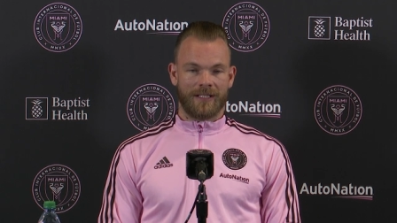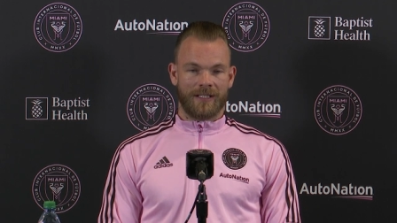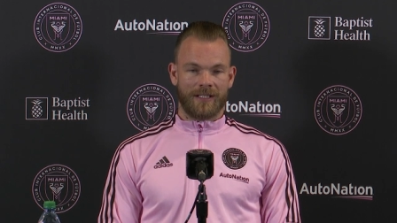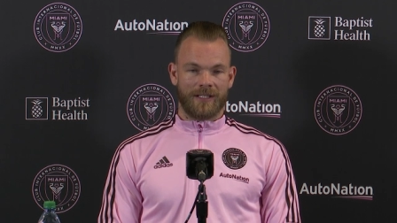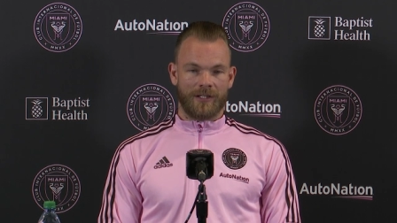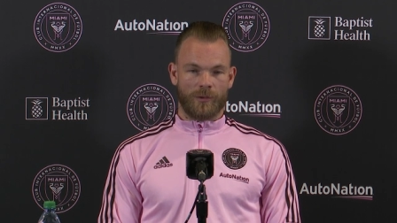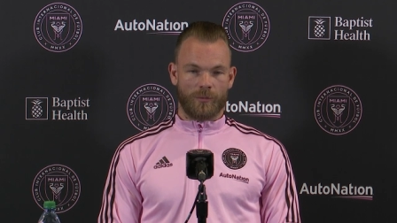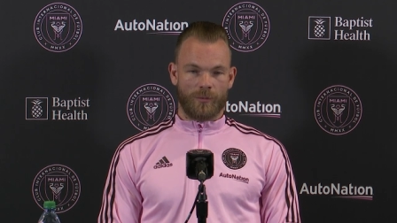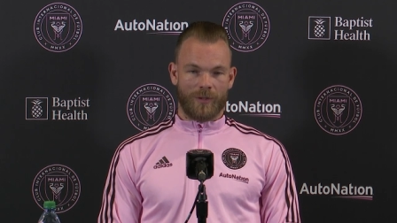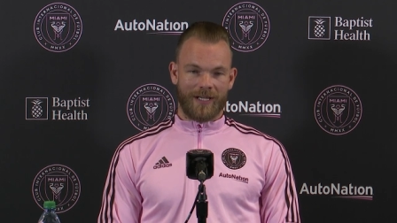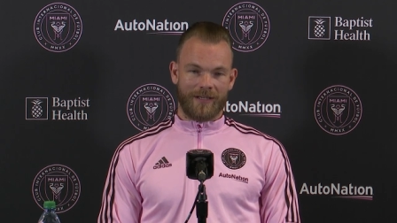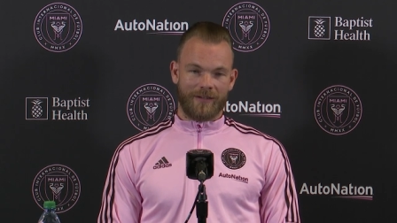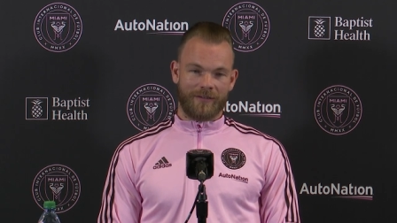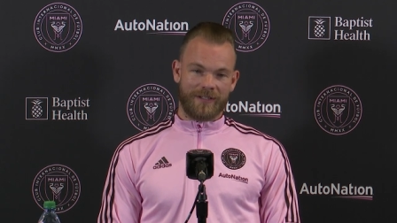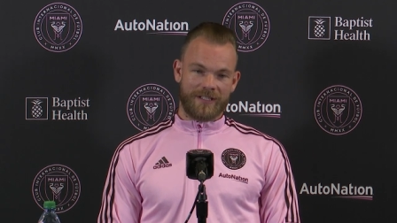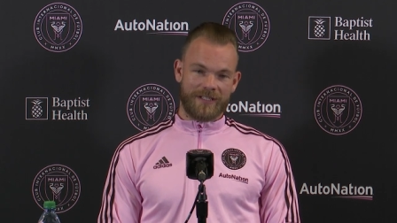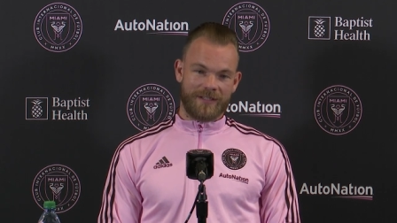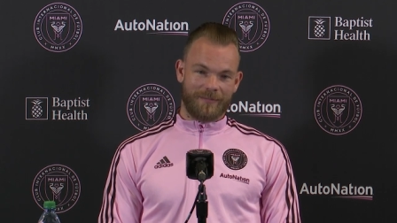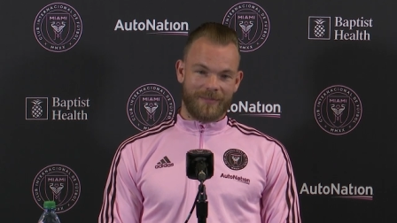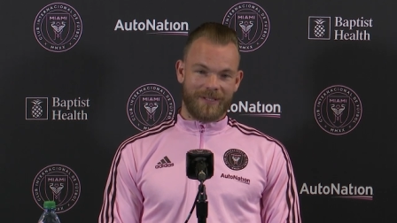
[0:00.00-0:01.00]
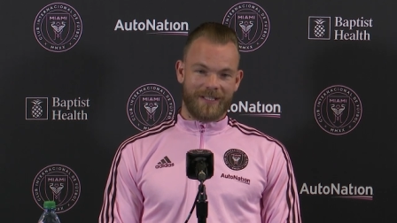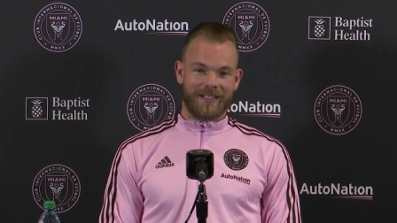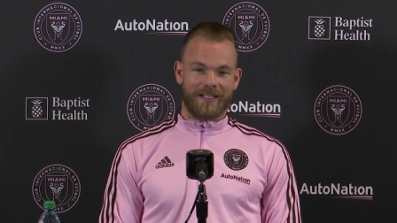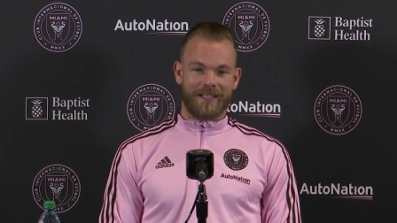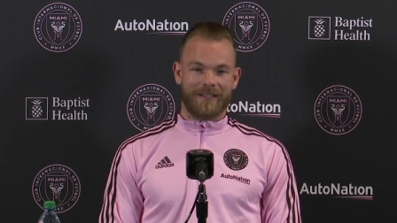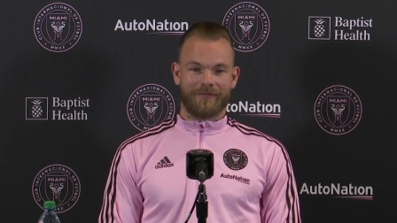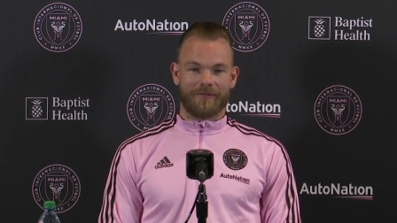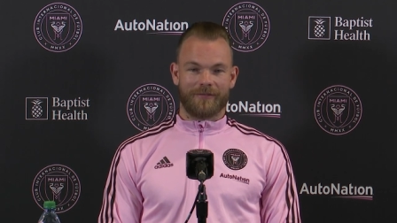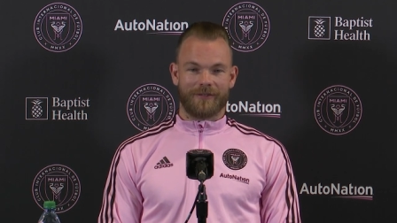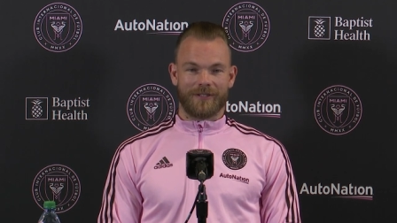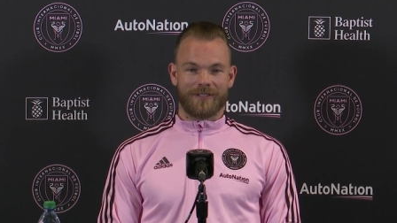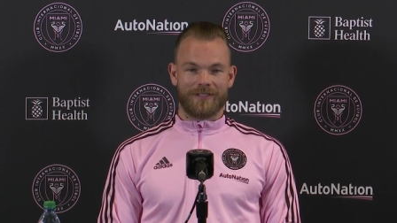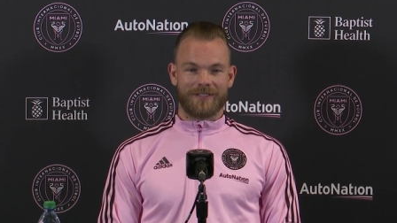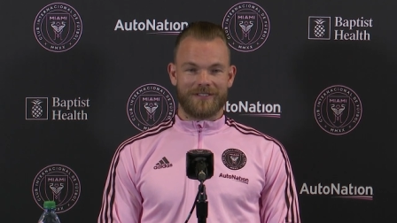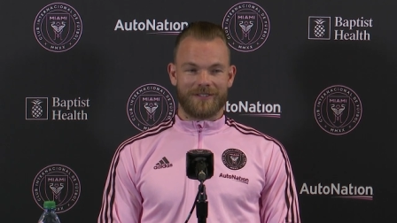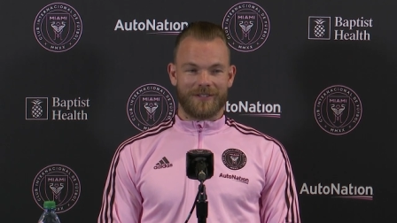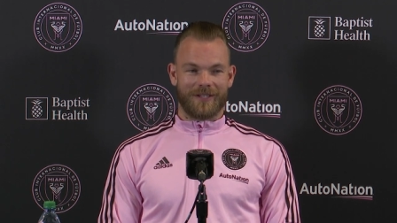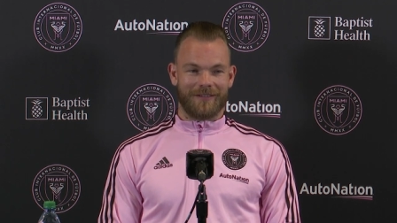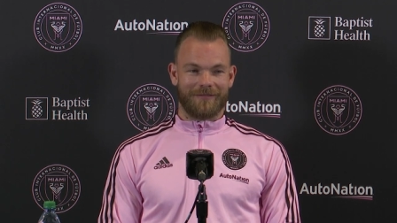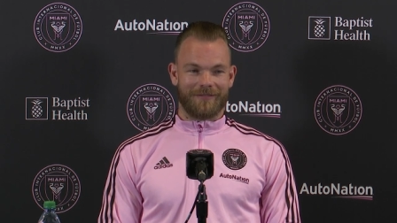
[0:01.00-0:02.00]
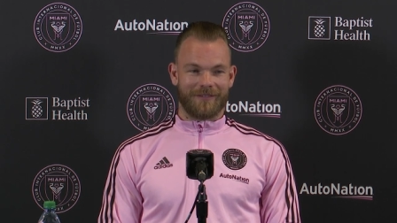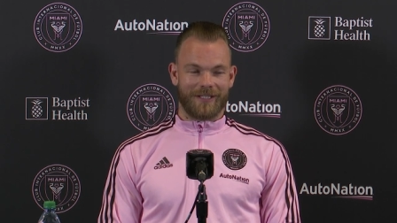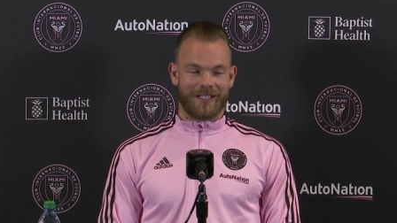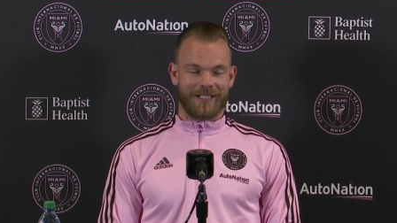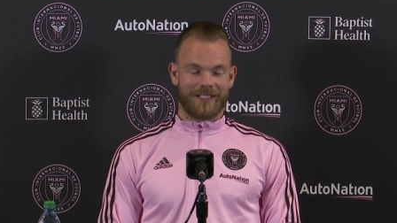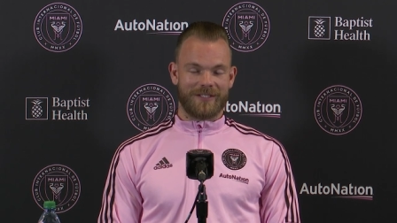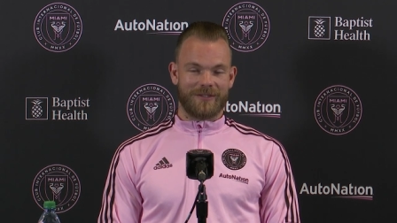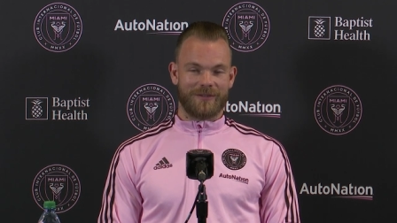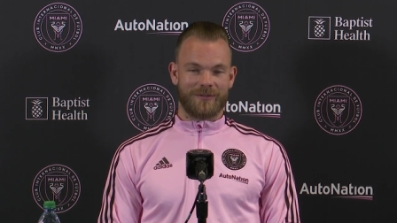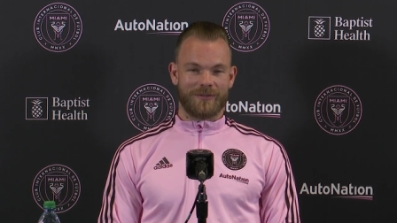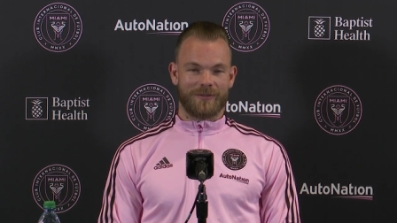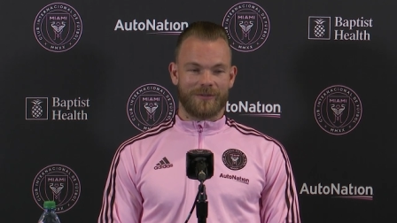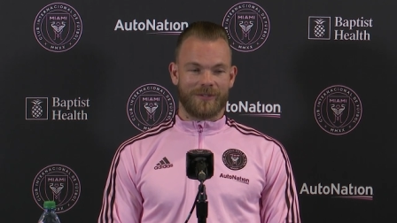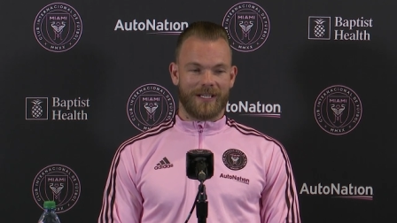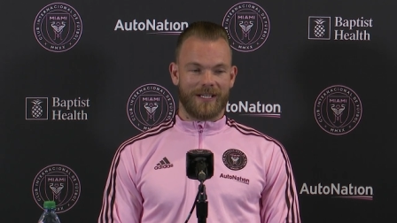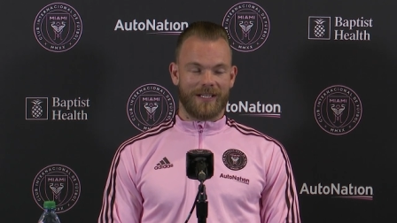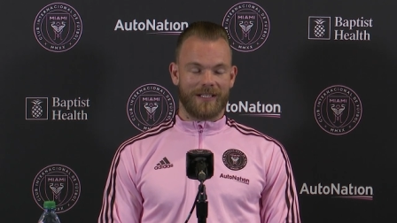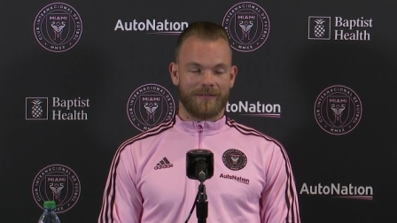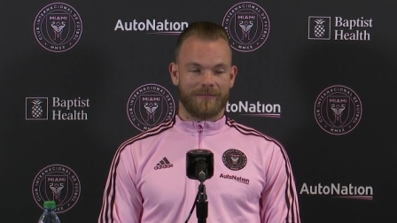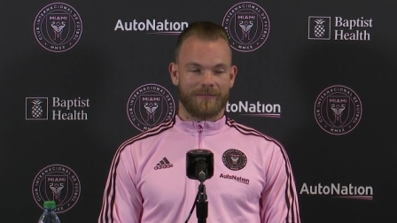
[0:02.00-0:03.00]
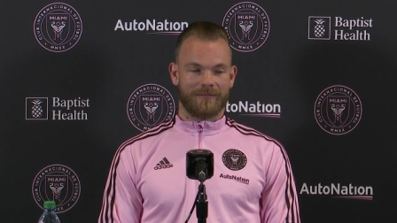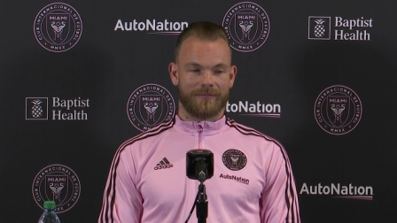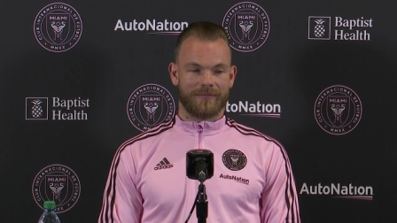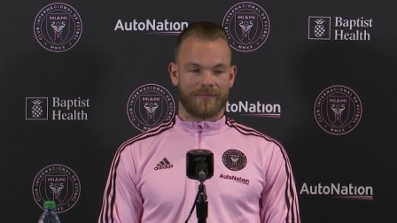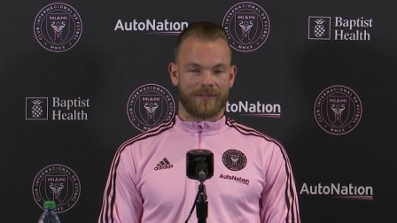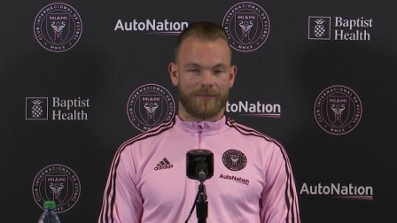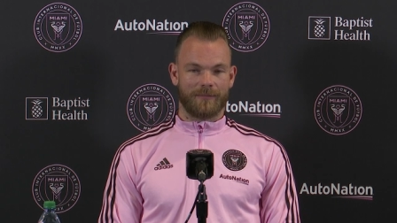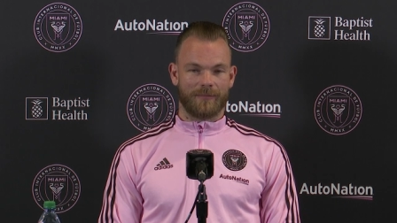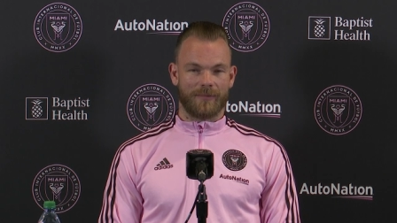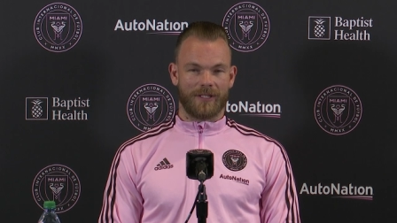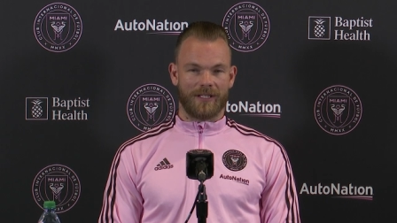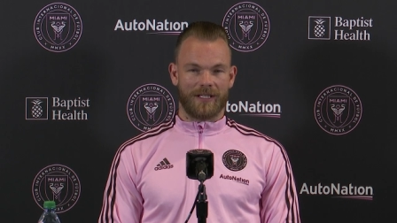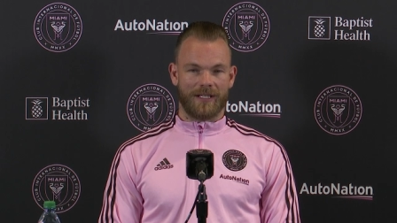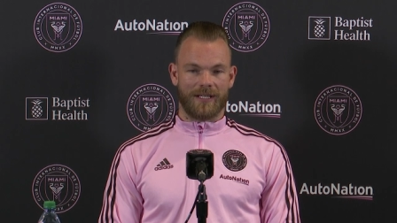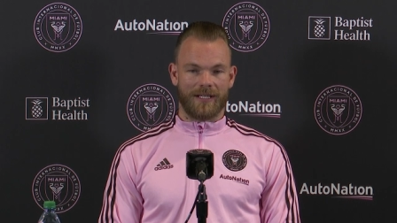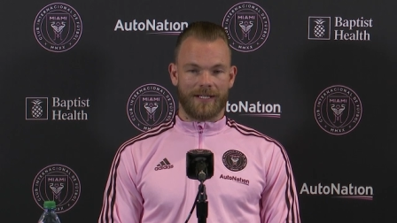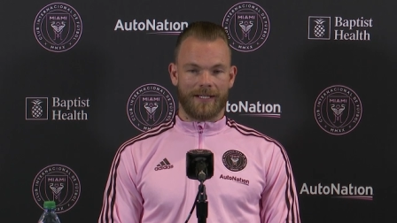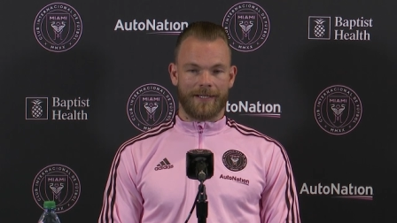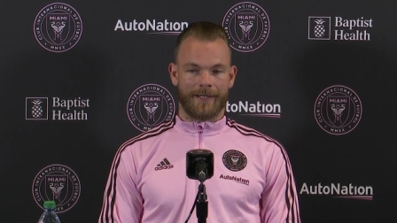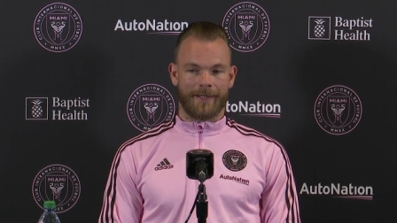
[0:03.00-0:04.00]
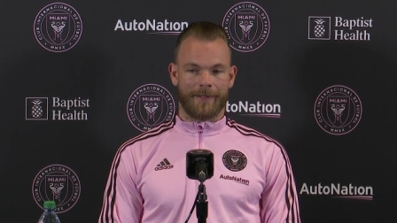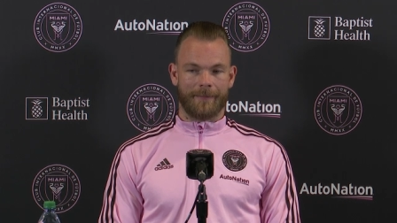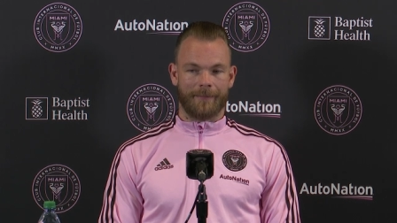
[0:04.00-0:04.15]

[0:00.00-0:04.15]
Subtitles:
the weather is a bit different, so I have to get used to that. But the